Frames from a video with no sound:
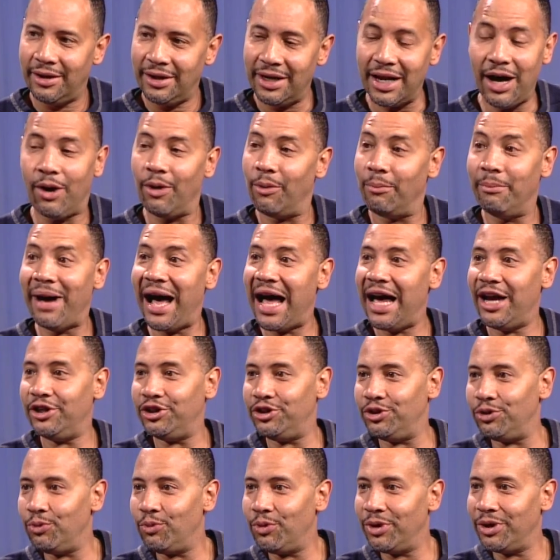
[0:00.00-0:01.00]
Now,
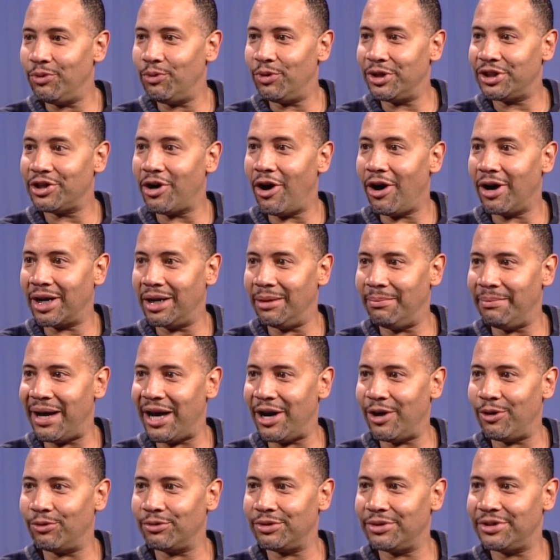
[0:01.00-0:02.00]
mind you, we're talking
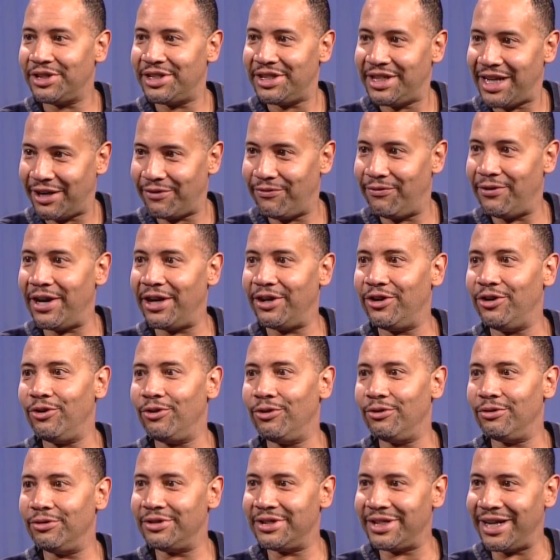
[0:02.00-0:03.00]
about stick
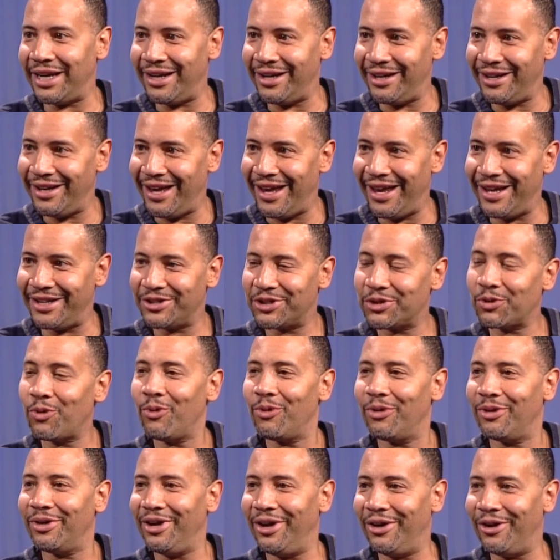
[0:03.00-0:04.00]
figures and and
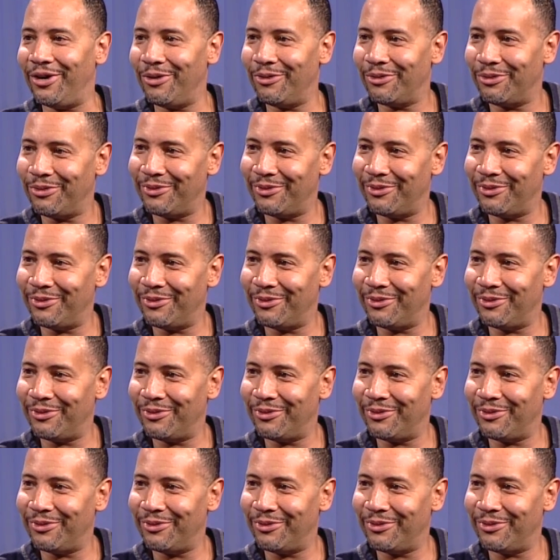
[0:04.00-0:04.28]
you know.